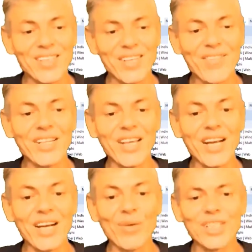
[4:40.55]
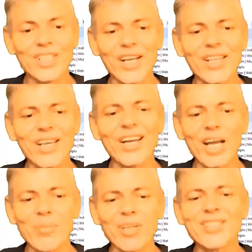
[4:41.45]
this event handler will check the
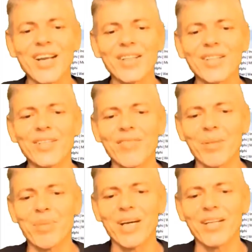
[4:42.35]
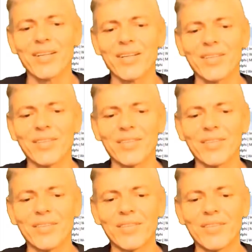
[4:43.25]
enabled status of the button.
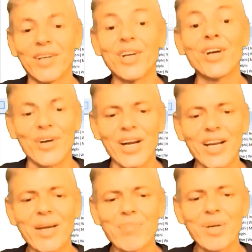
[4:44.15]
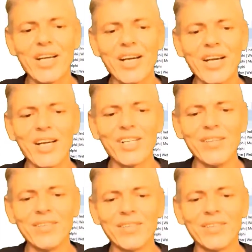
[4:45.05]
Run the application.